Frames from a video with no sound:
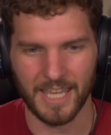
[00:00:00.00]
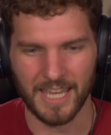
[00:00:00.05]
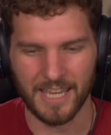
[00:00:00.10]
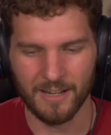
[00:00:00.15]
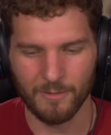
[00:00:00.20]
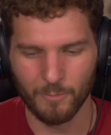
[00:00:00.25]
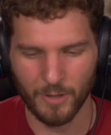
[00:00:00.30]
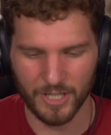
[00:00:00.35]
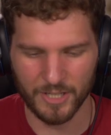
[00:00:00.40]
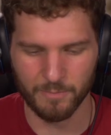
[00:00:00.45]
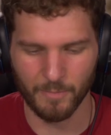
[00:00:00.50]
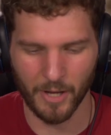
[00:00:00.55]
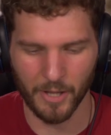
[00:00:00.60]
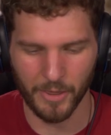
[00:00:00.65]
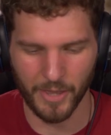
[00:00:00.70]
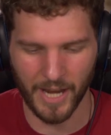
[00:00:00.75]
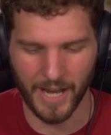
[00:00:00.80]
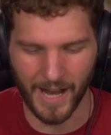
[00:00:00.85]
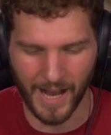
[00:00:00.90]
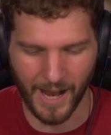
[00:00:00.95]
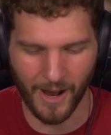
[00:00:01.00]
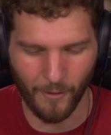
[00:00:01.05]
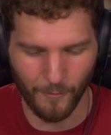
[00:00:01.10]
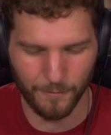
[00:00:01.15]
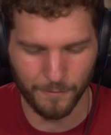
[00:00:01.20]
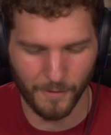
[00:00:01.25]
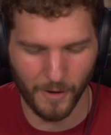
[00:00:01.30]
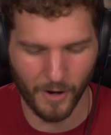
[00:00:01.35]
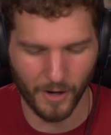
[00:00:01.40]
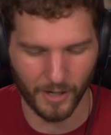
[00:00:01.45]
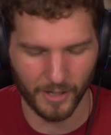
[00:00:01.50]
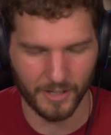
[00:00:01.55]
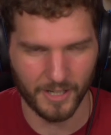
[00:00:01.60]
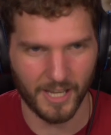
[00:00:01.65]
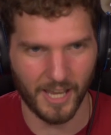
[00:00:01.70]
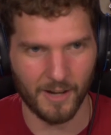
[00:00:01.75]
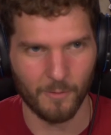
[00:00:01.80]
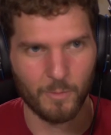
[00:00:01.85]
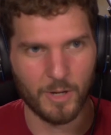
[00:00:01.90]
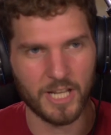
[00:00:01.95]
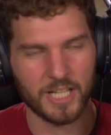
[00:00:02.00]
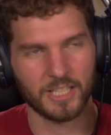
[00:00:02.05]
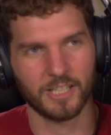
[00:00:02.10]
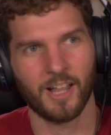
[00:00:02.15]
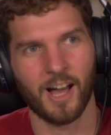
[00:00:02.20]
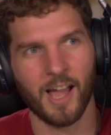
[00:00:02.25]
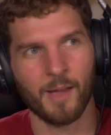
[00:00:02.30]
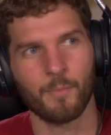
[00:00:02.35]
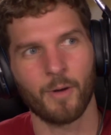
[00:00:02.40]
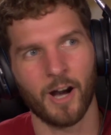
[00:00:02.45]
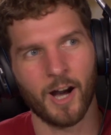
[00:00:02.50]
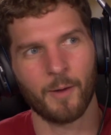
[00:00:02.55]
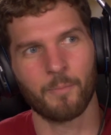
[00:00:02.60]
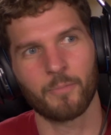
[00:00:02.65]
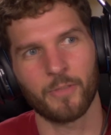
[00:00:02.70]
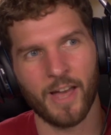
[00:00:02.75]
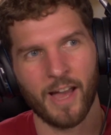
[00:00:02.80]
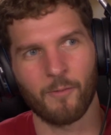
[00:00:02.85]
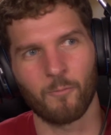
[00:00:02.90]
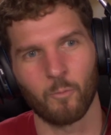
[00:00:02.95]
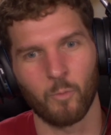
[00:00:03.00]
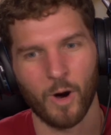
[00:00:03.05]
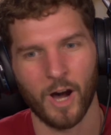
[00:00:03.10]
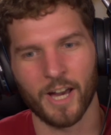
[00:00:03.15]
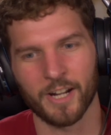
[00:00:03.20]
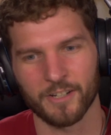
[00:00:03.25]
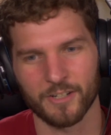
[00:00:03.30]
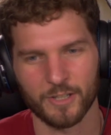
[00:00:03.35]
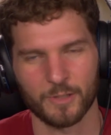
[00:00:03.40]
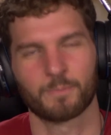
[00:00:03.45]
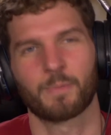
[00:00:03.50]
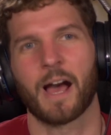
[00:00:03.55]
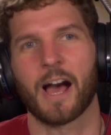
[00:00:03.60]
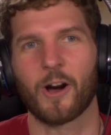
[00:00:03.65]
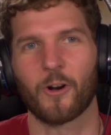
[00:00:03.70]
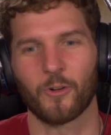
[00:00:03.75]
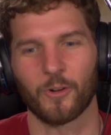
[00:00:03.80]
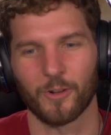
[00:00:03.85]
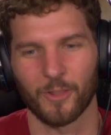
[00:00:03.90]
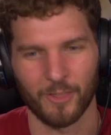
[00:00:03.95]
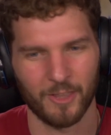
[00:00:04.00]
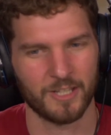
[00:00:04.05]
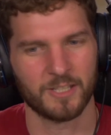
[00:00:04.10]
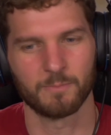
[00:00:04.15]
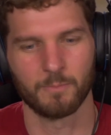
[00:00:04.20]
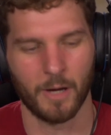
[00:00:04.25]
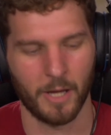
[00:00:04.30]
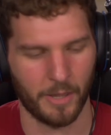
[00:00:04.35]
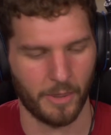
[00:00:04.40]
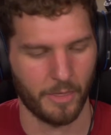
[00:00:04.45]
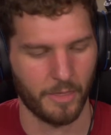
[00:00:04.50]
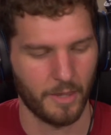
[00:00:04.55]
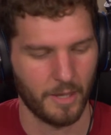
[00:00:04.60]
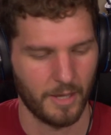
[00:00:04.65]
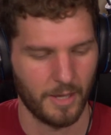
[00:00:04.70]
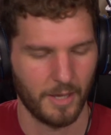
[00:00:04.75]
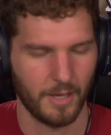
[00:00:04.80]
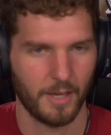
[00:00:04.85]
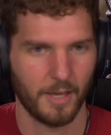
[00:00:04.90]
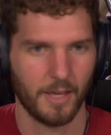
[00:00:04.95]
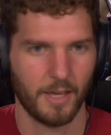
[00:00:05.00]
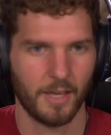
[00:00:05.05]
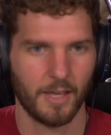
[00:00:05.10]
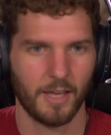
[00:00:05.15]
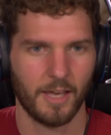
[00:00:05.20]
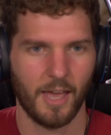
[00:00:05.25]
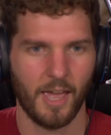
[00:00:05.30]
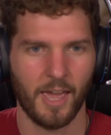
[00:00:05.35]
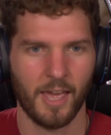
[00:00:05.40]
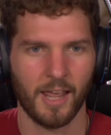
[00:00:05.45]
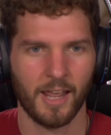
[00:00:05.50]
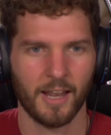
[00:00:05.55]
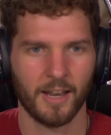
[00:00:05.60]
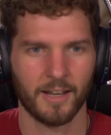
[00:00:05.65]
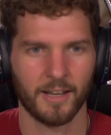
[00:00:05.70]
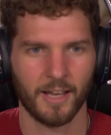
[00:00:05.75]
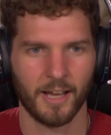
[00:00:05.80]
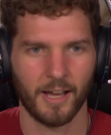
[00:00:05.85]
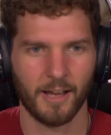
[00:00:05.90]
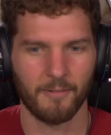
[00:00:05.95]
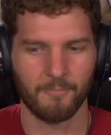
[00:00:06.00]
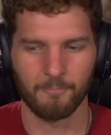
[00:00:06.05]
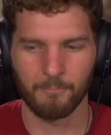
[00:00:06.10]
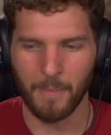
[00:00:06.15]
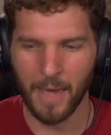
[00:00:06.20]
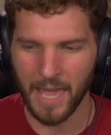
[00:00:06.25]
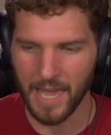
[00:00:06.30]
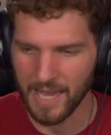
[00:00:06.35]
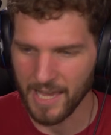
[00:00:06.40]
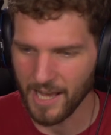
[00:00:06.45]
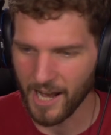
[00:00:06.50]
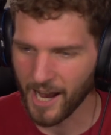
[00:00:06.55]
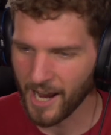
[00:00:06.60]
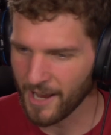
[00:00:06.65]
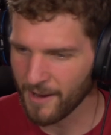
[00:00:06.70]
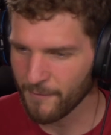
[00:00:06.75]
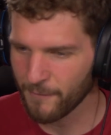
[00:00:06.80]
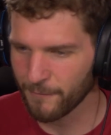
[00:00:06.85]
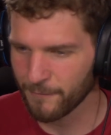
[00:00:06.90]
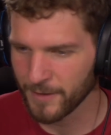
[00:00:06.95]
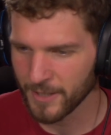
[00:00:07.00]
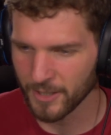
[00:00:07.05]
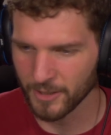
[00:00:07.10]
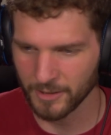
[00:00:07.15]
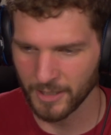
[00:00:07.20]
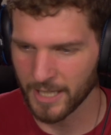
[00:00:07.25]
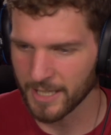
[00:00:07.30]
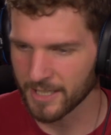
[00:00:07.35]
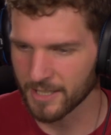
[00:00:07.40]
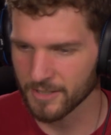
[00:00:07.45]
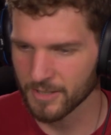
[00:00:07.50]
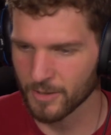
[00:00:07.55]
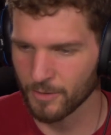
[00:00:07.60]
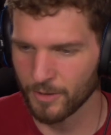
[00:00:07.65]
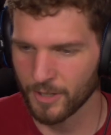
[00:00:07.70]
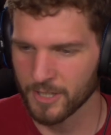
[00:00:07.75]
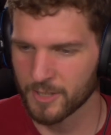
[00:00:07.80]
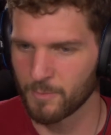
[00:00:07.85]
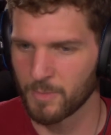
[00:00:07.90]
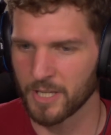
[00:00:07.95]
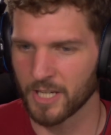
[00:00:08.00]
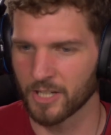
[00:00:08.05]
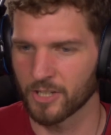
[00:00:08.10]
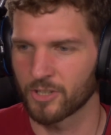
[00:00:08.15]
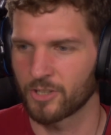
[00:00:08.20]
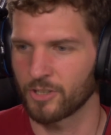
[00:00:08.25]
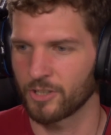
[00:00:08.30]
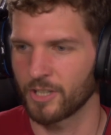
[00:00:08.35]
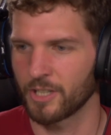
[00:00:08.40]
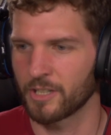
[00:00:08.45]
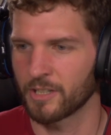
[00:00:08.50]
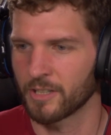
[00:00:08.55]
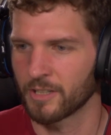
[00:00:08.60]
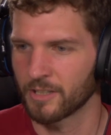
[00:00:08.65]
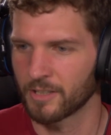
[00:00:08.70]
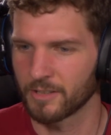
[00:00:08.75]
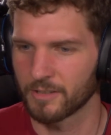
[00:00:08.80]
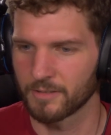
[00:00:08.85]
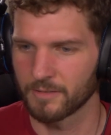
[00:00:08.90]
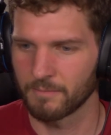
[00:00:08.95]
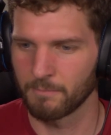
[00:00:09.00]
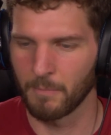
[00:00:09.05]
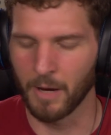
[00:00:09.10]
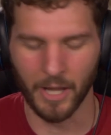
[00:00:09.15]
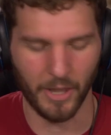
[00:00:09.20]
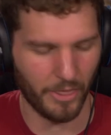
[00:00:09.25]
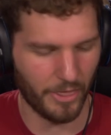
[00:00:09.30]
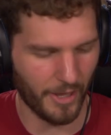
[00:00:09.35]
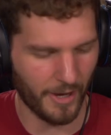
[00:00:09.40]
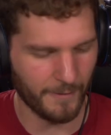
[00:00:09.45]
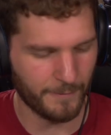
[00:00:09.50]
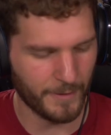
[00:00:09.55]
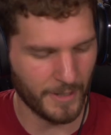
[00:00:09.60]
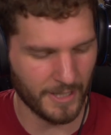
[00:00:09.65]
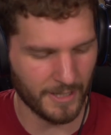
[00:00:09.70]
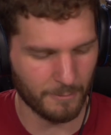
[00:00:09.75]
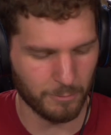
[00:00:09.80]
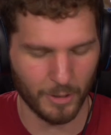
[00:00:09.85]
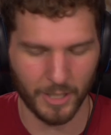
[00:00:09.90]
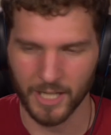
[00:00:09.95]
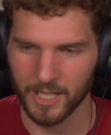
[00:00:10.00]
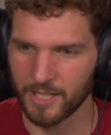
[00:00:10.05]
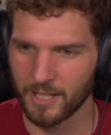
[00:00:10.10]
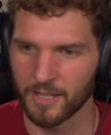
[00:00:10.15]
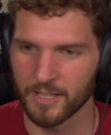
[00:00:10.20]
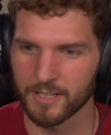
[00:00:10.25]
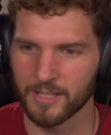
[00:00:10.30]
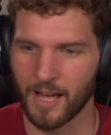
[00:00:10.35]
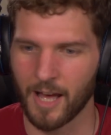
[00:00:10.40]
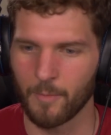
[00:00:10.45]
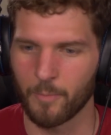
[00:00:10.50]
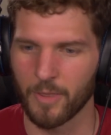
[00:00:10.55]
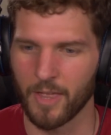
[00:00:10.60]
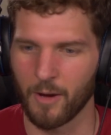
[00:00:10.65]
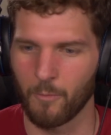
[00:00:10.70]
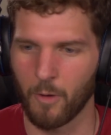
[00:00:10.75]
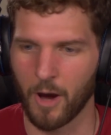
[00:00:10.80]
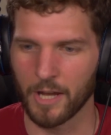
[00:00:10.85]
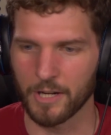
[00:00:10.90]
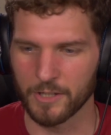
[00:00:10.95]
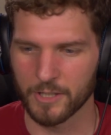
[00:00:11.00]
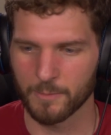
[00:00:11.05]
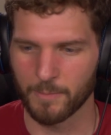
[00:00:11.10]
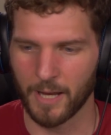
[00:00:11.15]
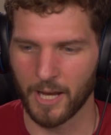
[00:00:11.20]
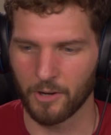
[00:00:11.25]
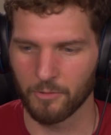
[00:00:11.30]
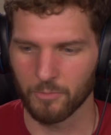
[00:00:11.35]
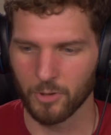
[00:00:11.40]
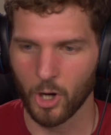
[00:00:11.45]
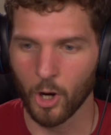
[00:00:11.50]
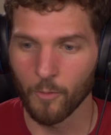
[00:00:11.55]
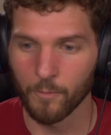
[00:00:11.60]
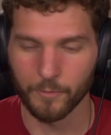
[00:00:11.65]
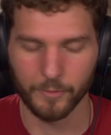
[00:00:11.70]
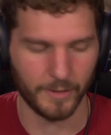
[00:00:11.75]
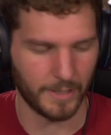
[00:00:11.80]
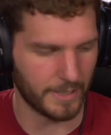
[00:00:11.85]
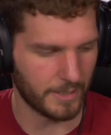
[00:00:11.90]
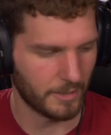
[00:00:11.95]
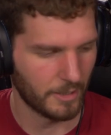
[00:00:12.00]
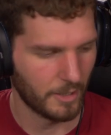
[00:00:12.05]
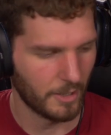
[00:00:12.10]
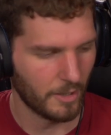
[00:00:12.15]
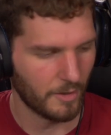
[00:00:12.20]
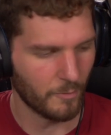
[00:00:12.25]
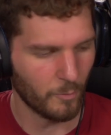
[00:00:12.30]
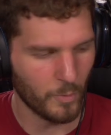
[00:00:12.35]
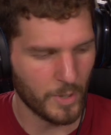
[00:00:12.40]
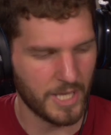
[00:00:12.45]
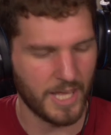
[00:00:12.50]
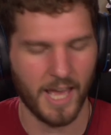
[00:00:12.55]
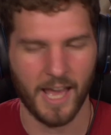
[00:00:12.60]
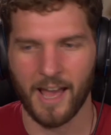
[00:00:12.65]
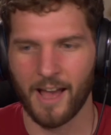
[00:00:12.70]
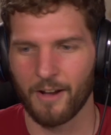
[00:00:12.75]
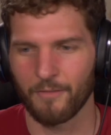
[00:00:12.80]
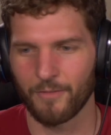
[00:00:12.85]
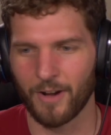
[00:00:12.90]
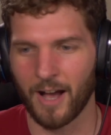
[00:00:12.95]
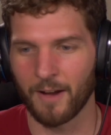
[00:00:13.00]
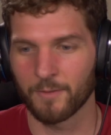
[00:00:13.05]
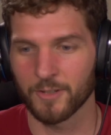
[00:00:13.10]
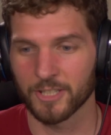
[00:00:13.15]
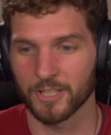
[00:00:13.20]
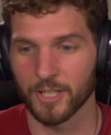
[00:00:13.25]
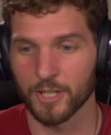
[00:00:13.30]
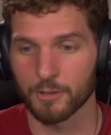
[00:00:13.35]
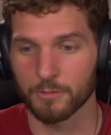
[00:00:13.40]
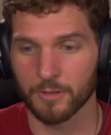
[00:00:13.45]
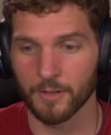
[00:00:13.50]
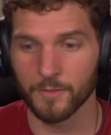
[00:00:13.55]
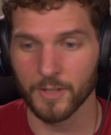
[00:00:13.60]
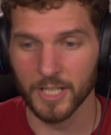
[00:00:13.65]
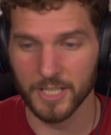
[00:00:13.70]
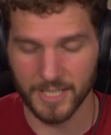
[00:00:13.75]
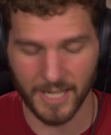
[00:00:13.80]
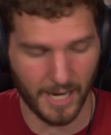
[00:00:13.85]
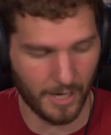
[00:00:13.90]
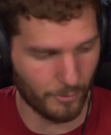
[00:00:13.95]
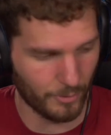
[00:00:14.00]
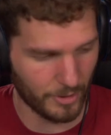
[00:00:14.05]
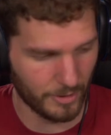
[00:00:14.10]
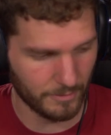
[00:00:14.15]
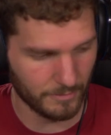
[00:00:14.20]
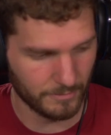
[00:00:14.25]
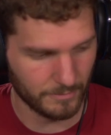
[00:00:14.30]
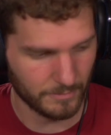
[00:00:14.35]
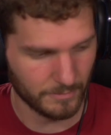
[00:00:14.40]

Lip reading: in which month, and how far can we climb up that water spout this month? And May, I feel is going to be a good month. I feel we're getting to the top of that water spout, hopefully. We have, obviously, Trivia Tower,